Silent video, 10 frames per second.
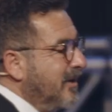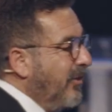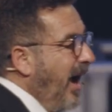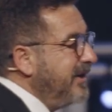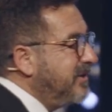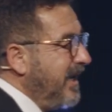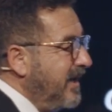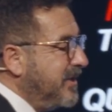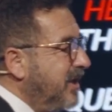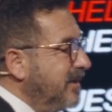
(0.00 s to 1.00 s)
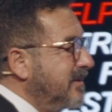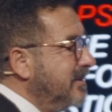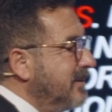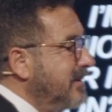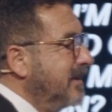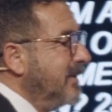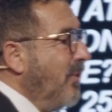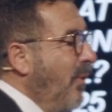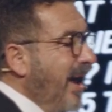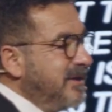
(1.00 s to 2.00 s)
Christ, the innocent,
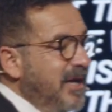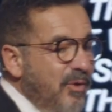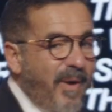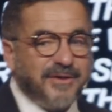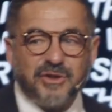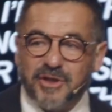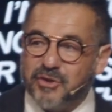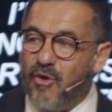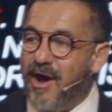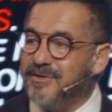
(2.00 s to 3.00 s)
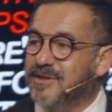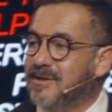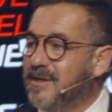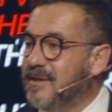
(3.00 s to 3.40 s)
he went to the cross and